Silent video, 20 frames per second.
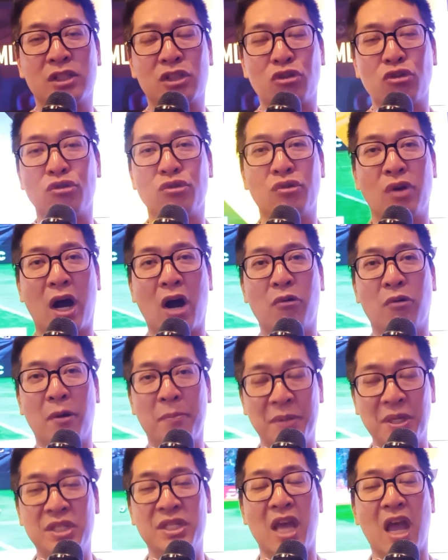through our
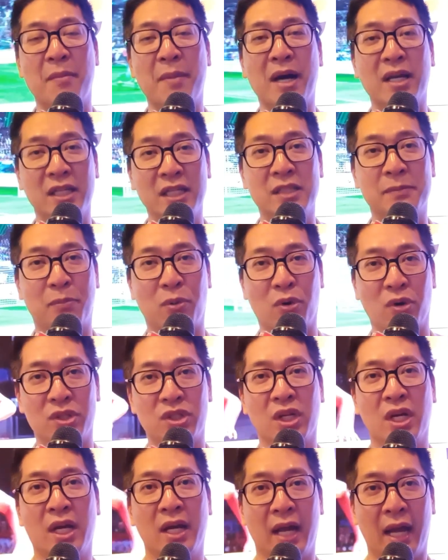BGMI esports,
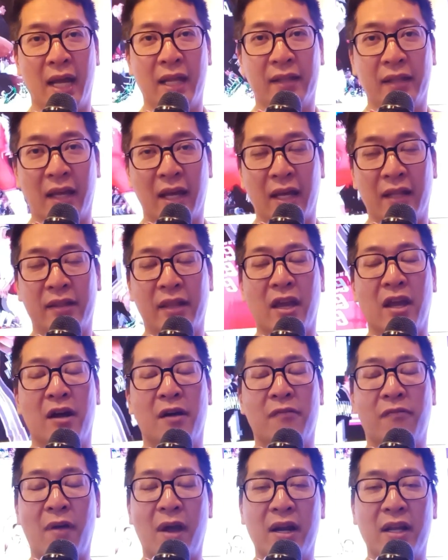and then they
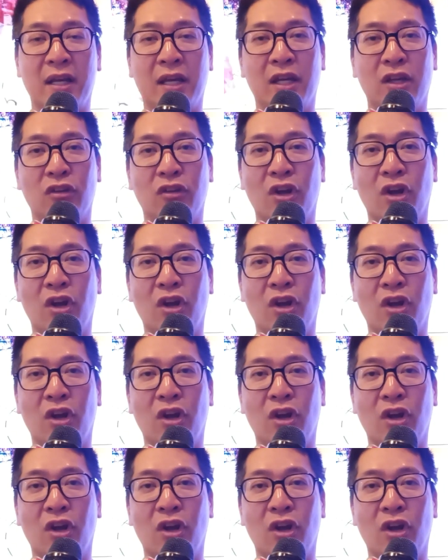are very